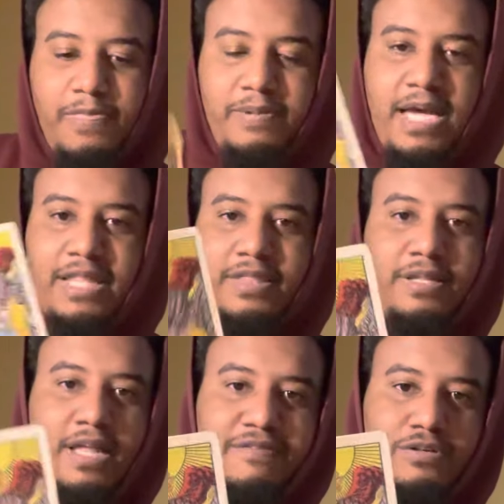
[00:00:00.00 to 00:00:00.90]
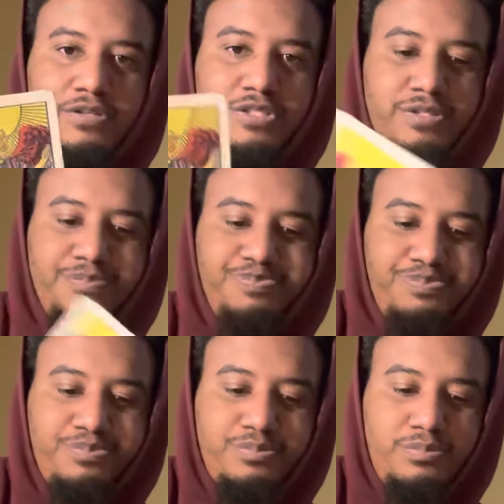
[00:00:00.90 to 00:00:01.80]
We got the lovers.
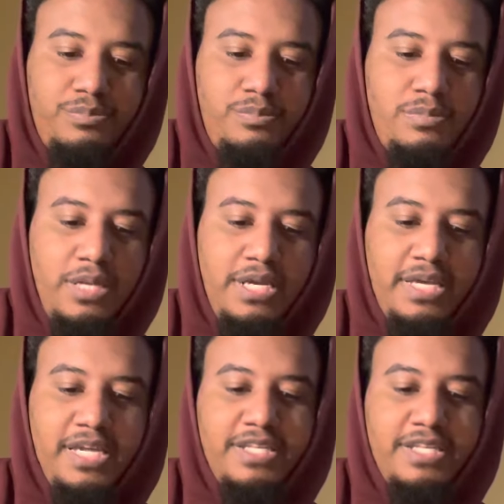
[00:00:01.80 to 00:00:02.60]
Again,